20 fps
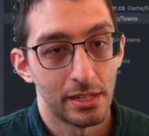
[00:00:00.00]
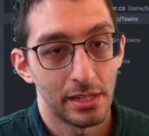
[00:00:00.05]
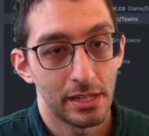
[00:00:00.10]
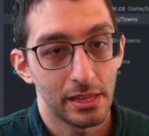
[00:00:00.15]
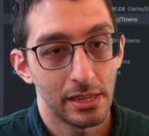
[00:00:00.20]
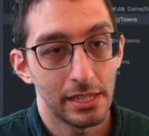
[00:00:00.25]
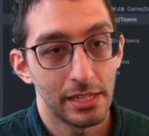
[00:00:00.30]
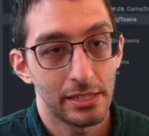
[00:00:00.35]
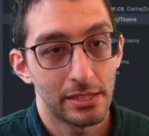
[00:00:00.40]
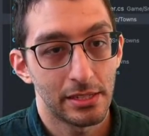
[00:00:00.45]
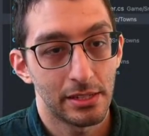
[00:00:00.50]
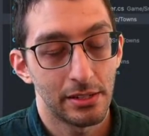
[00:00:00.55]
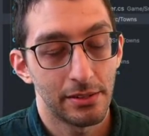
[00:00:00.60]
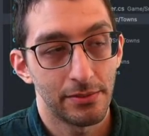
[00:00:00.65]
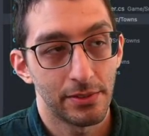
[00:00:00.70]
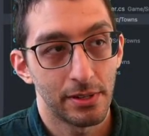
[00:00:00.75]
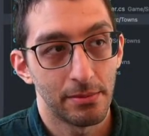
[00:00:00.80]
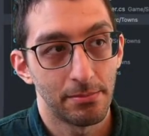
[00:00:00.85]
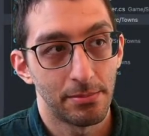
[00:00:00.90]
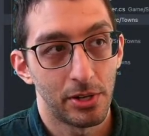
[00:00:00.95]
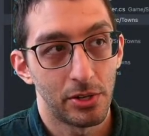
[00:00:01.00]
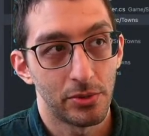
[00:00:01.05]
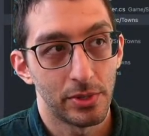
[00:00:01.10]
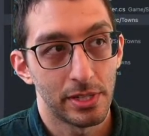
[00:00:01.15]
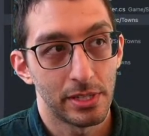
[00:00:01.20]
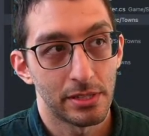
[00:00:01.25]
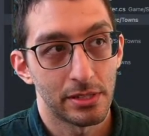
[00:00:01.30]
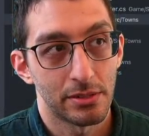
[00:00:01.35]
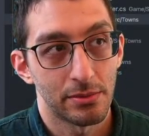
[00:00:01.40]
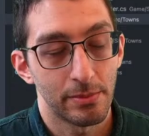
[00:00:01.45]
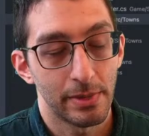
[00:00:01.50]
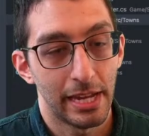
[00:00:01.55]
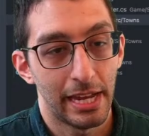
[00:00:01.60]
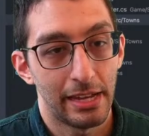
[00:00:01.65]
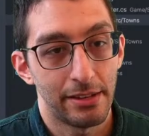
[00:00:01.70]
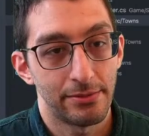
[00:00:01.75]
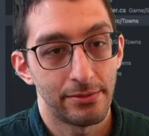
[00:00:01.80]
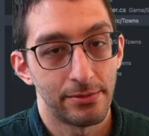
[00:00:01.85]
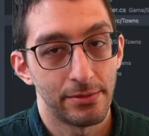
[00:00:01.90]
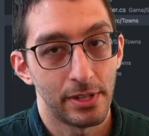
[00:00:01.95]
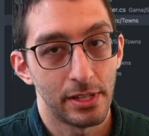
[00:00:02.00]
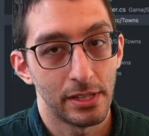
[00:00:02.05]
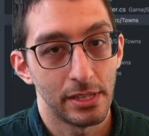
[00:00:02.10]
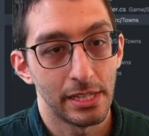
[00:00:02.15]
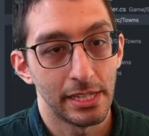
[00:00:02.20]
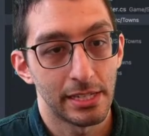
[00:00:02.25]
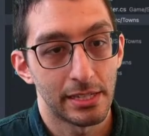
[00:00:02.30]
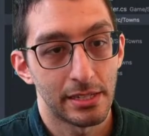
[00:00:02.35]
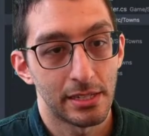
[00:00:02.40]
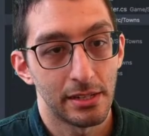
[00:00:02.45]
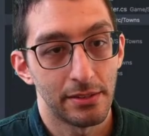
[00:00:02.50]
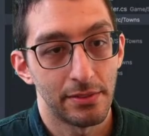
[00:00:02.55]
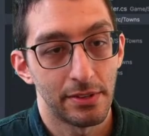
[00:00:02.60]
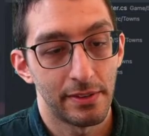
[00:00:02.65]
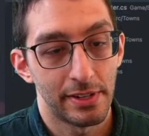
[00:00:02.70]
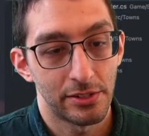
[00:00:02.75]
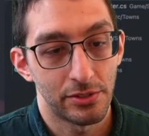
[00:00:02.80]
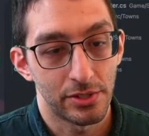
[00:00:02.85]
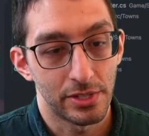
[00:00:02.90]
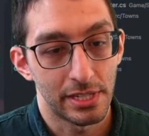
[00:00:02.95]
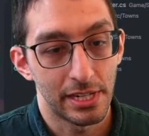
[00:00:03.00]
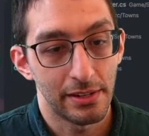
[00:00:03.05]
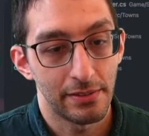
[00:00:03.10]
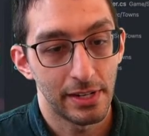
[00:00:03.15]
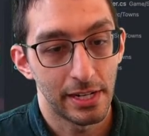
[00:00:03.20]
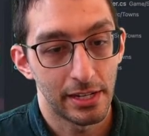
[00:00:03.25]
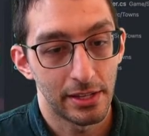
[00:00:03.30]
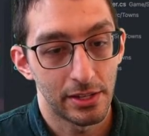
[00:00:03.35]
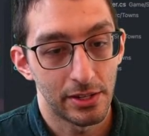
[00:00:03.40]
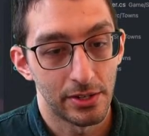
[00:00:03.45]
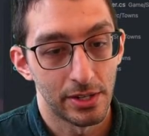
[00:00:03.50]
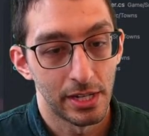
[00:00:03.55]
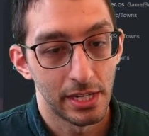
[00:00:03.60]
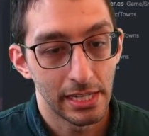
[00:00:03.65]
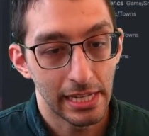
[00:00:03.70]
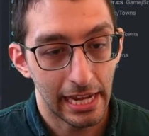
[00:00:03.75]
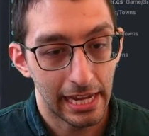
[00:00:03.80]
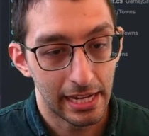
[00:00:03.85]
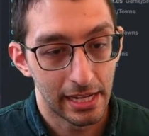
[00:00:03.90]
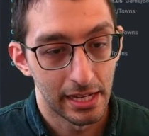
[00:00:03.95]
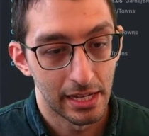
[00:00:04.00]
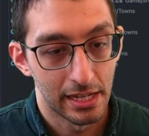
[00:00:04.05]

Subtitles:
List of components. We have a list of adventurer save data though. Yeah.